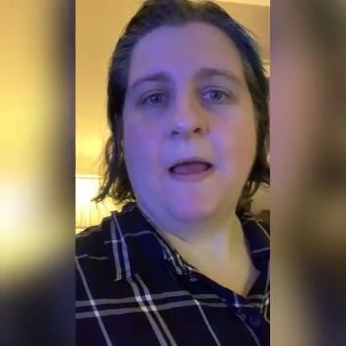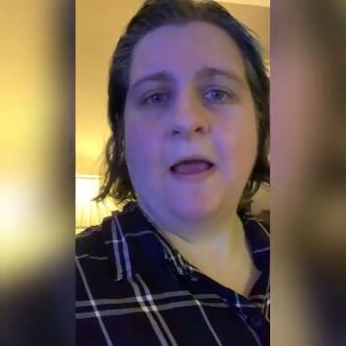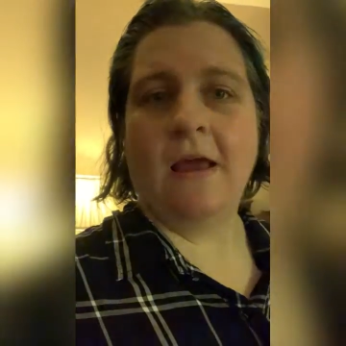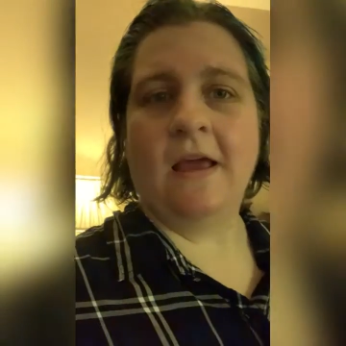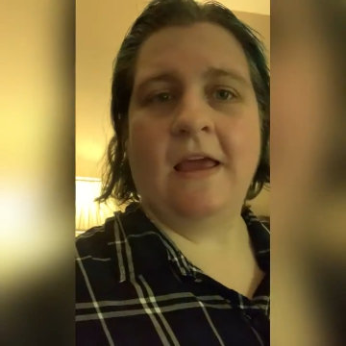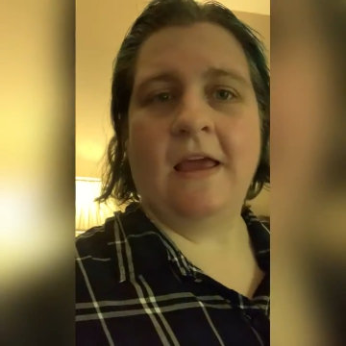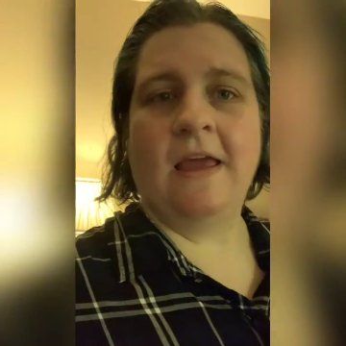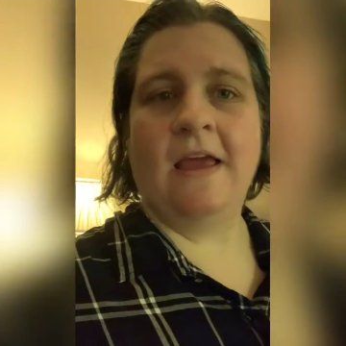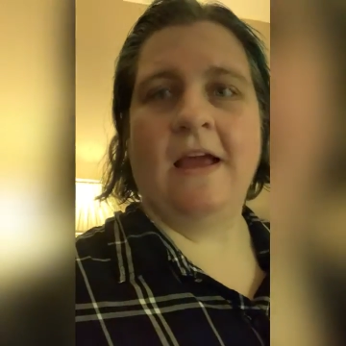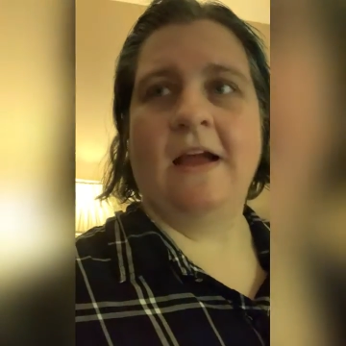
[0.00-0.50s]

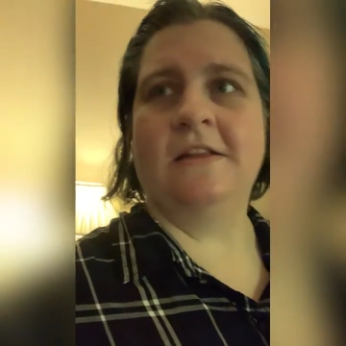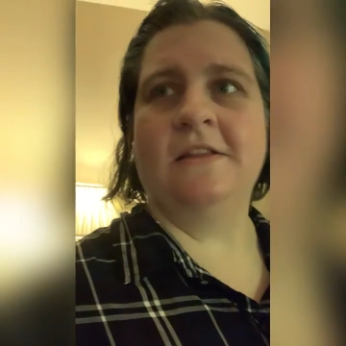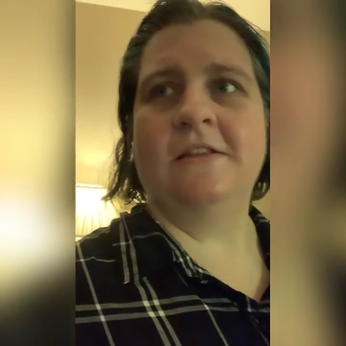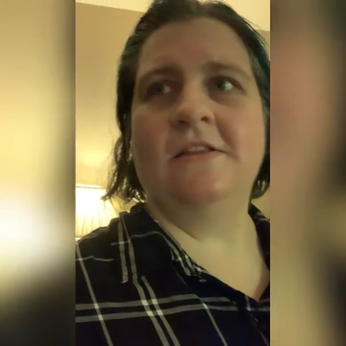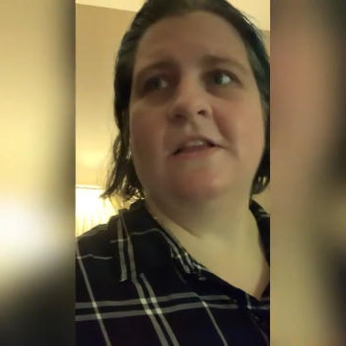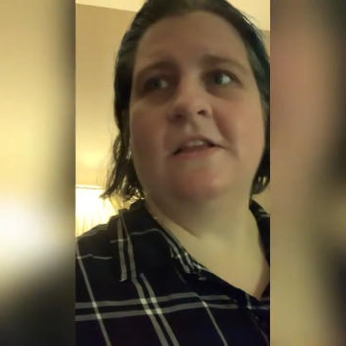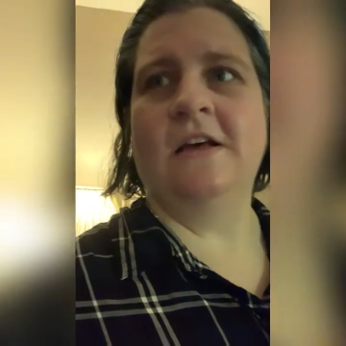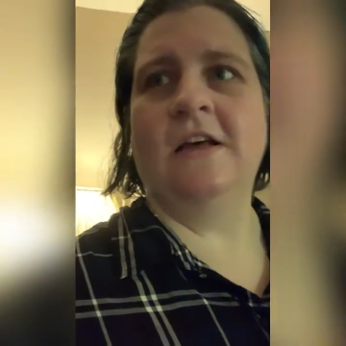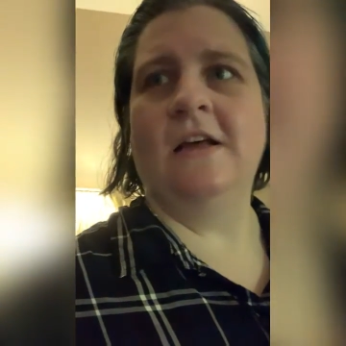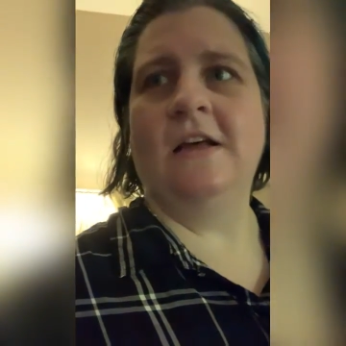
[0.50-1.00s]
And
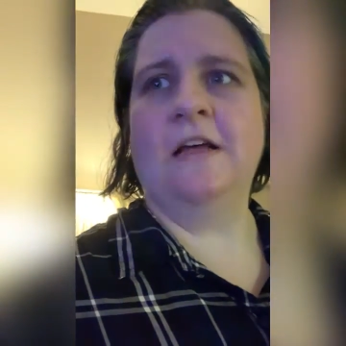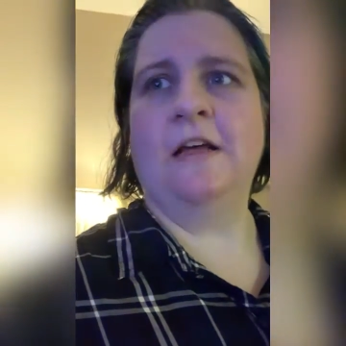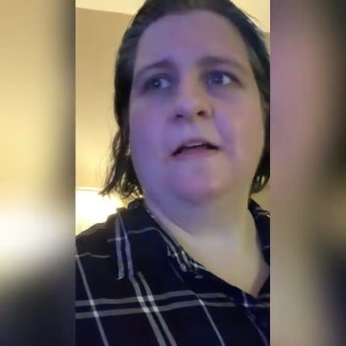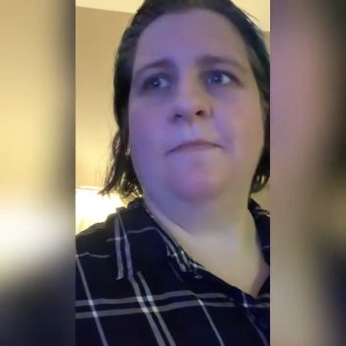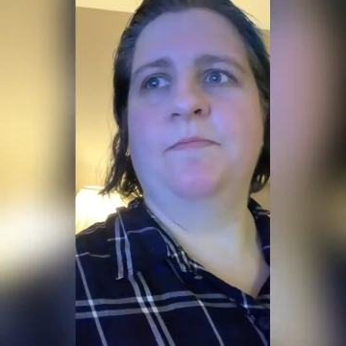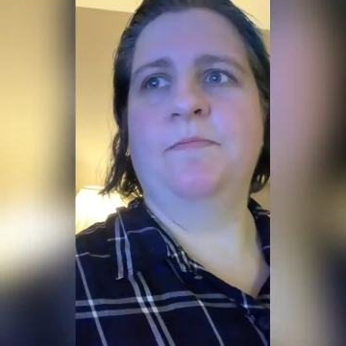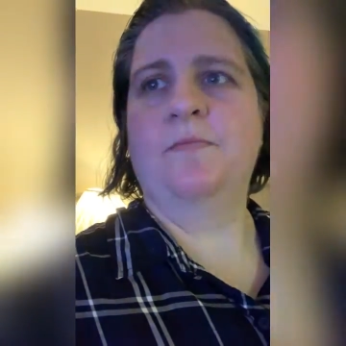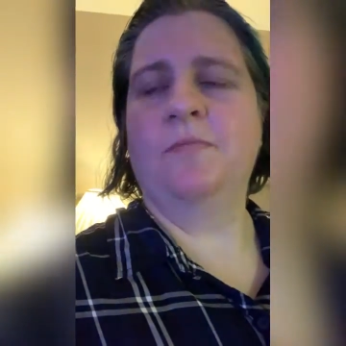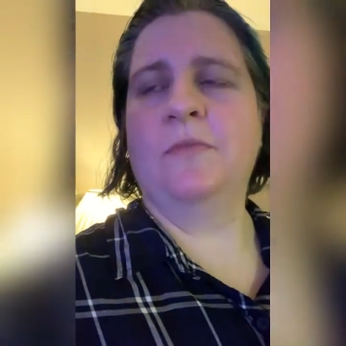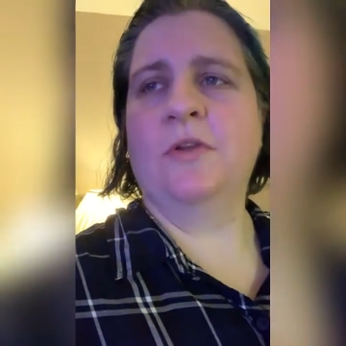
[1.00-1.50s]
the,
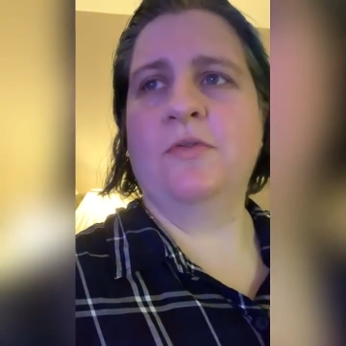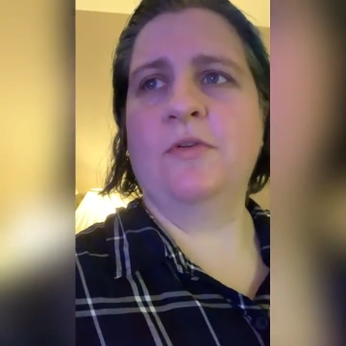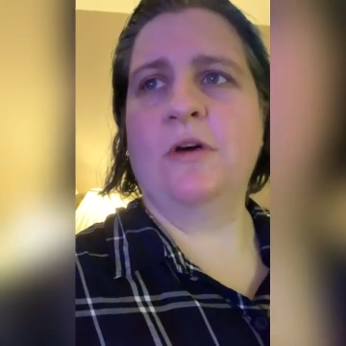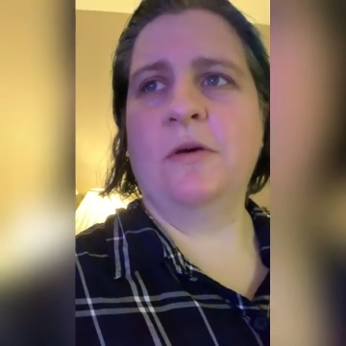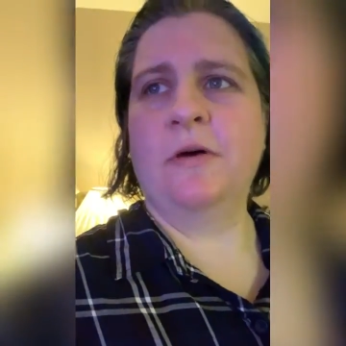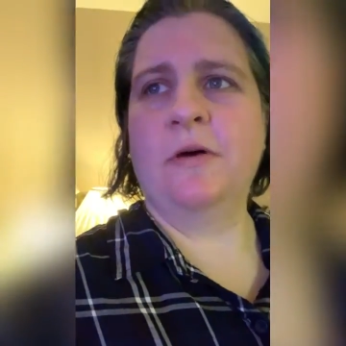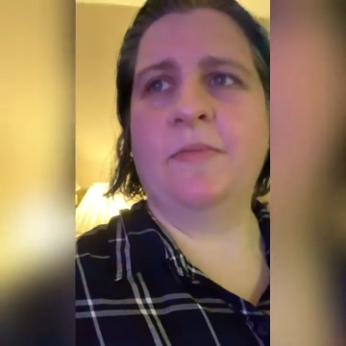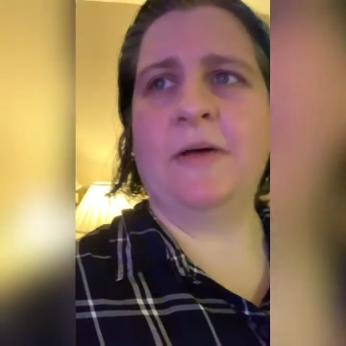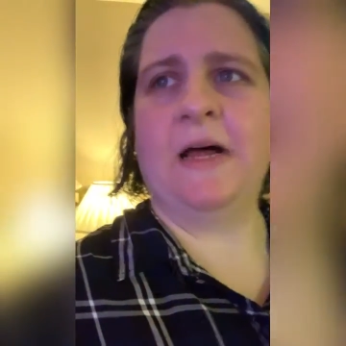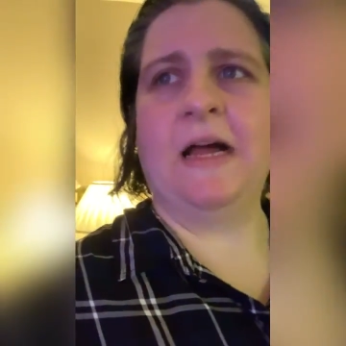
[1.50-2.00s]
um,
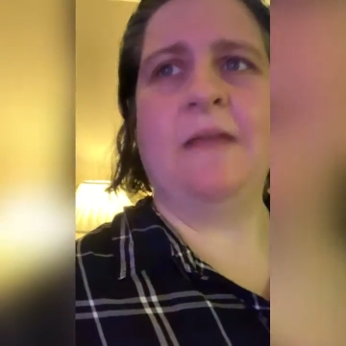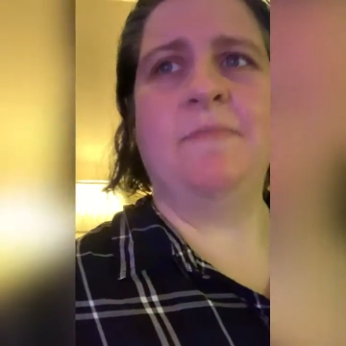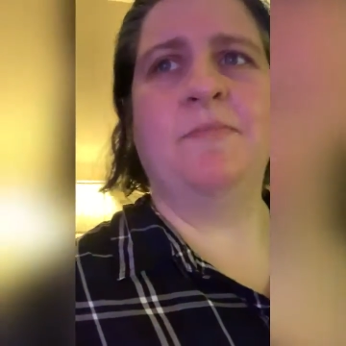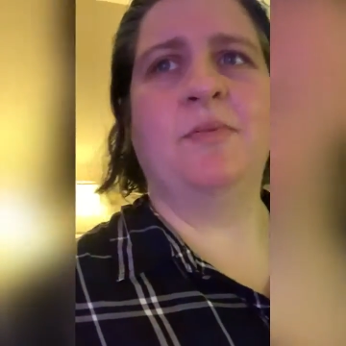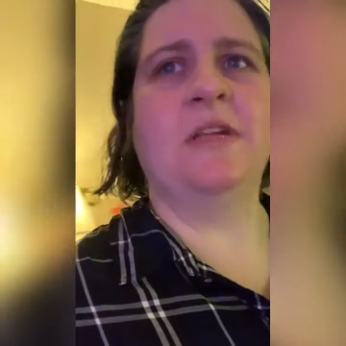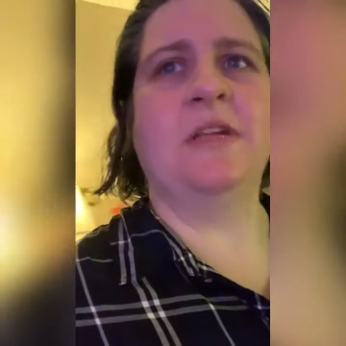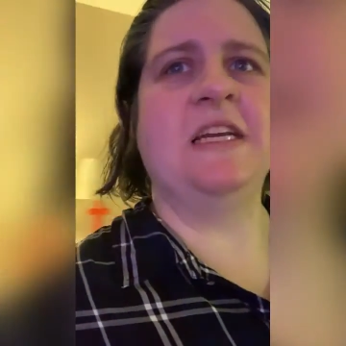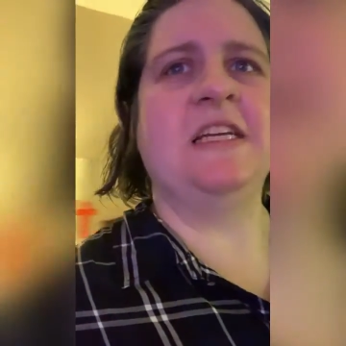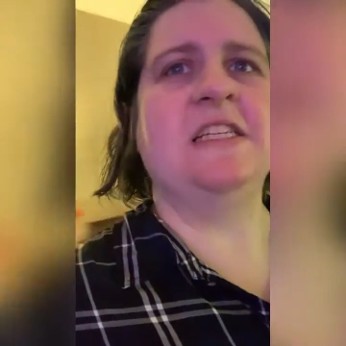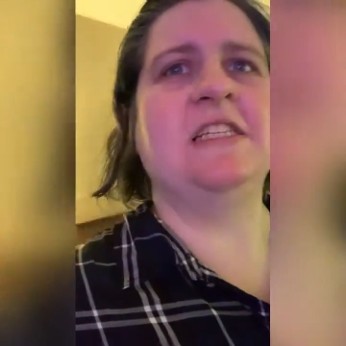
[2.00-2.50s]
Robo Pine.
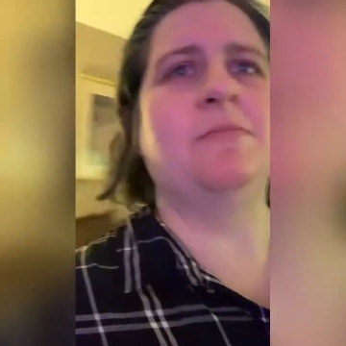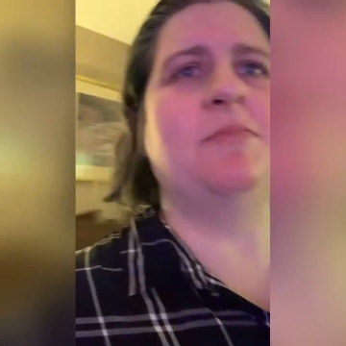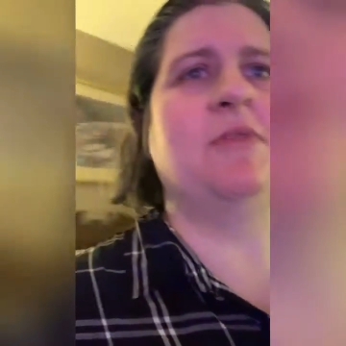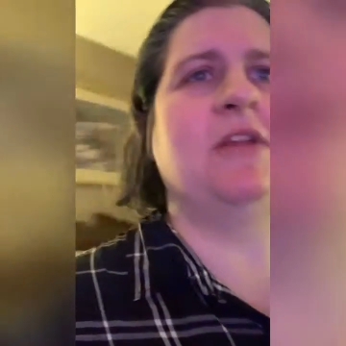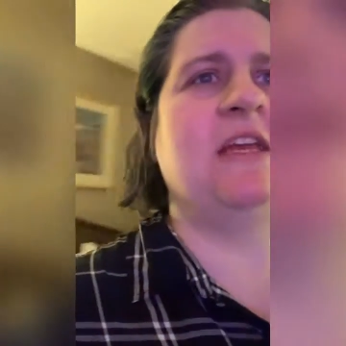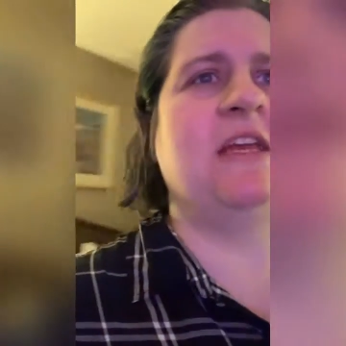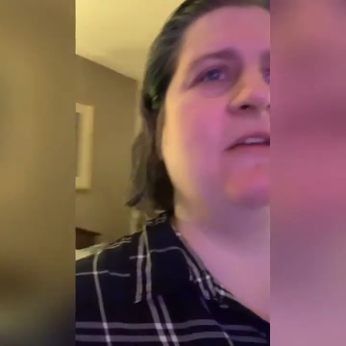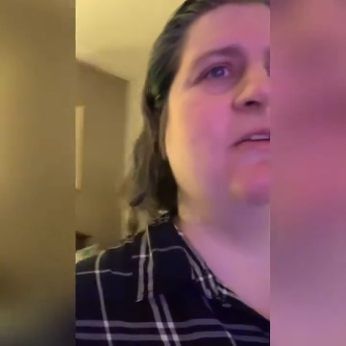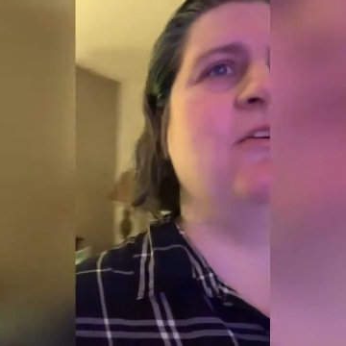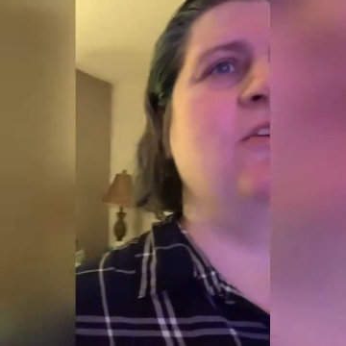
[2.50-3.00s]
Please
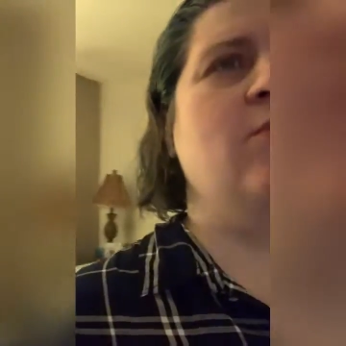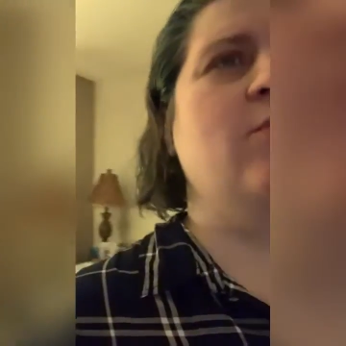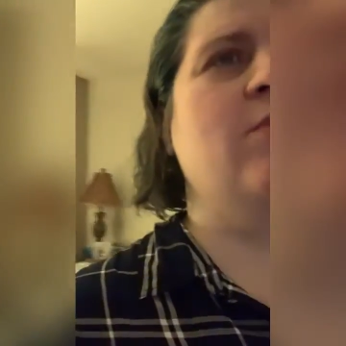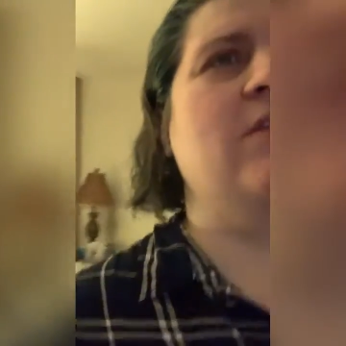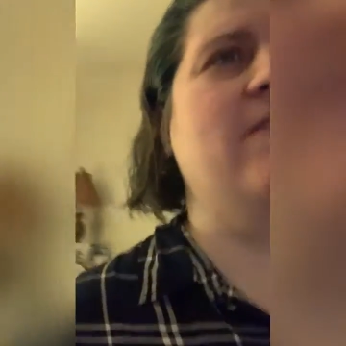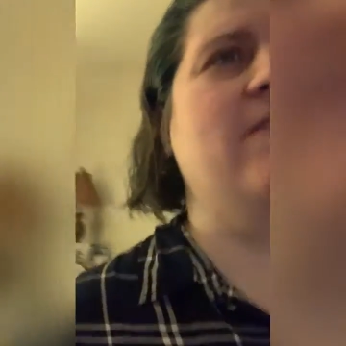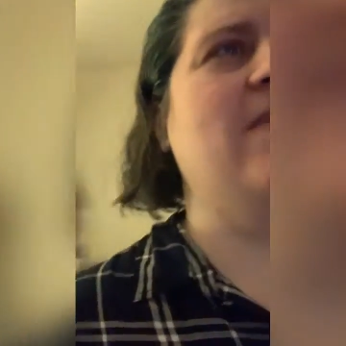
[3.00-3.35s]
be one of